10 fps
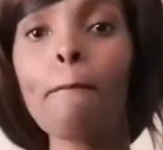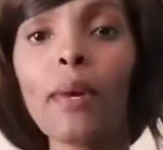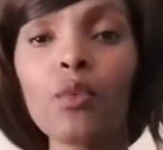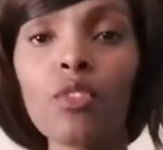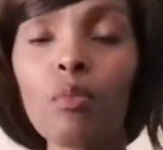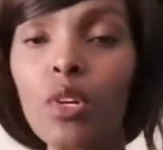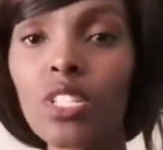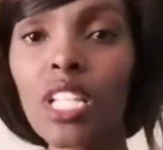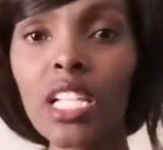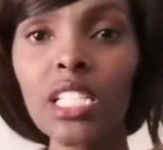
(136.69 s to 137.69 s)
But with
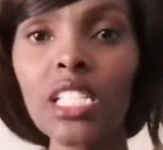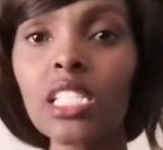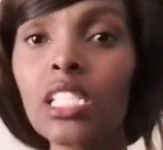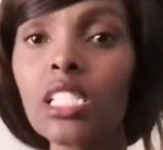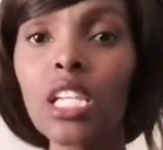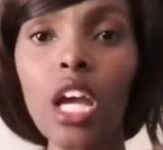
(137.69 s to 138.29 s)
personality,